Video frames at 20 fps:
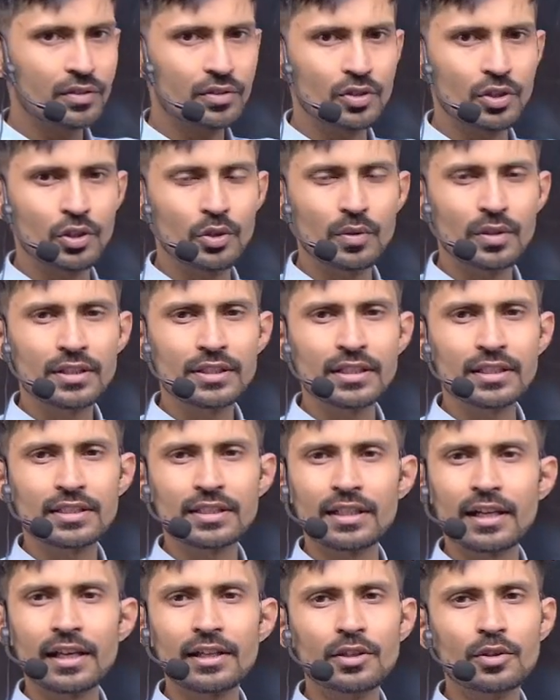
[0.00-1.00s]
you will say, sir,
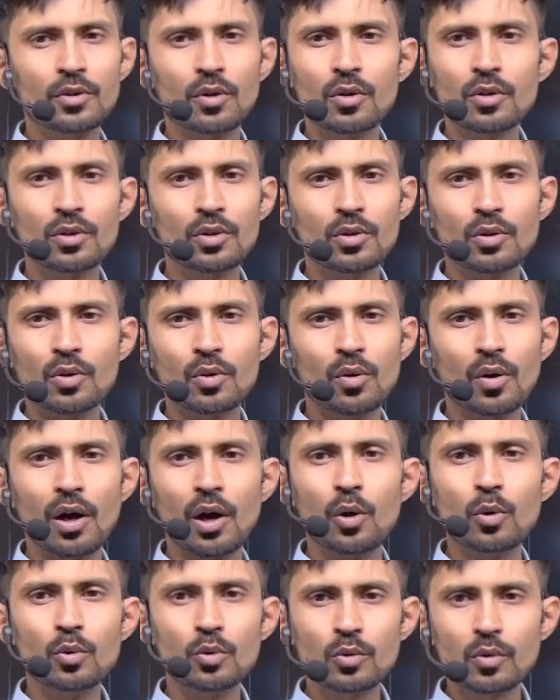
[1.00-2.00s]
I don't know how
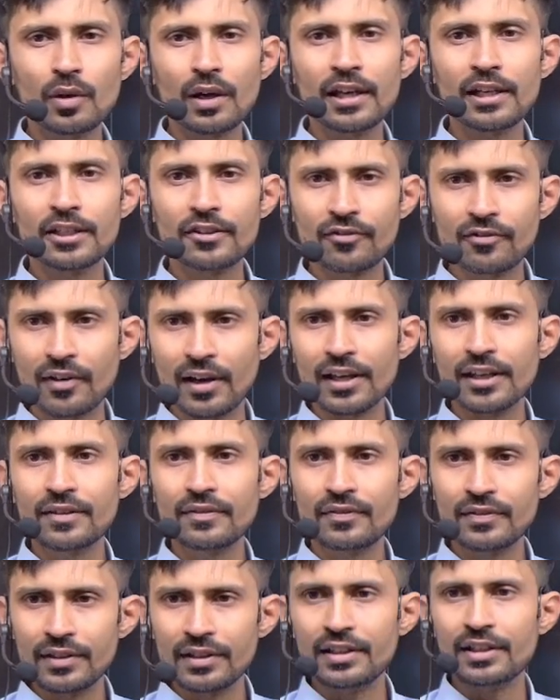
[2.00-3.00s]
to write 5
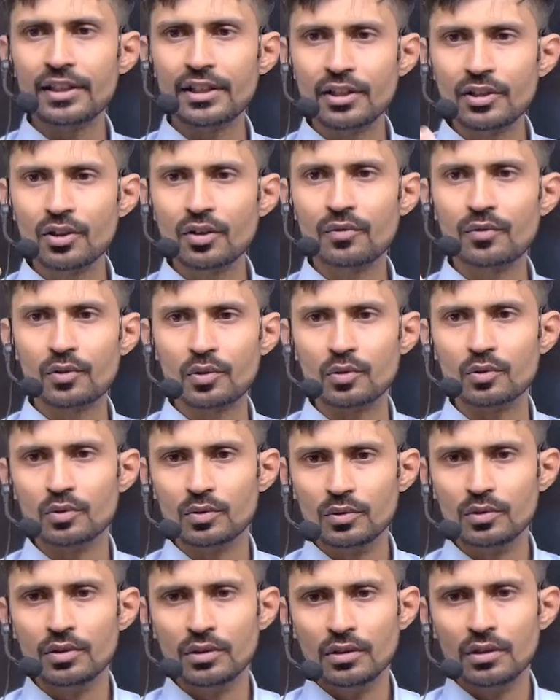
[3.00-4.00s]
in degree of 2.
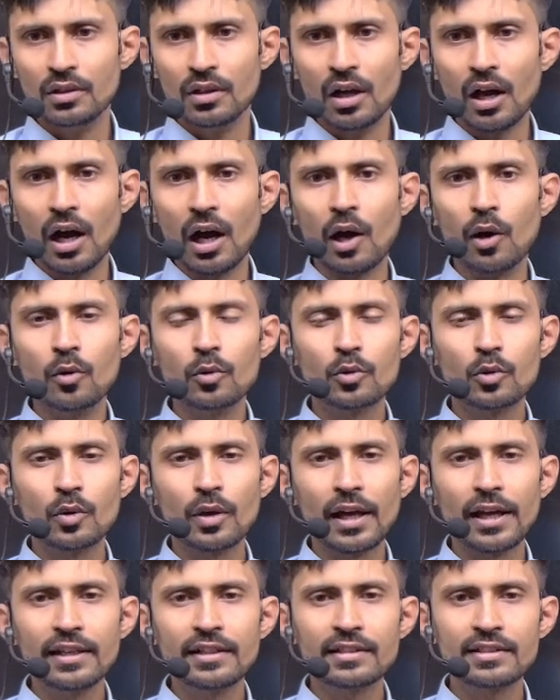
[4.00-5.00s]
How to
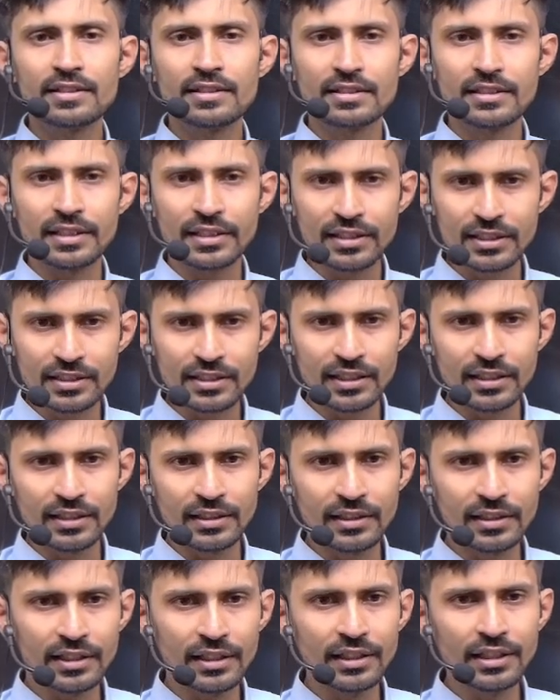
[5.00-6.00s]
write 16
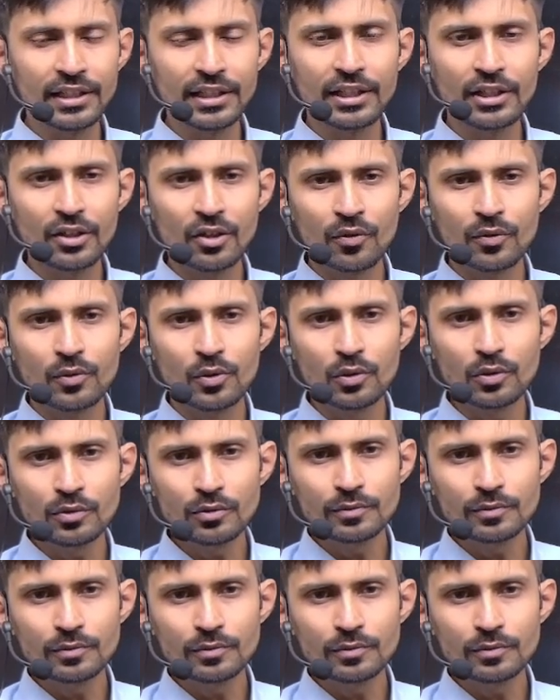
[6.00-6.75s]
in degree of 2?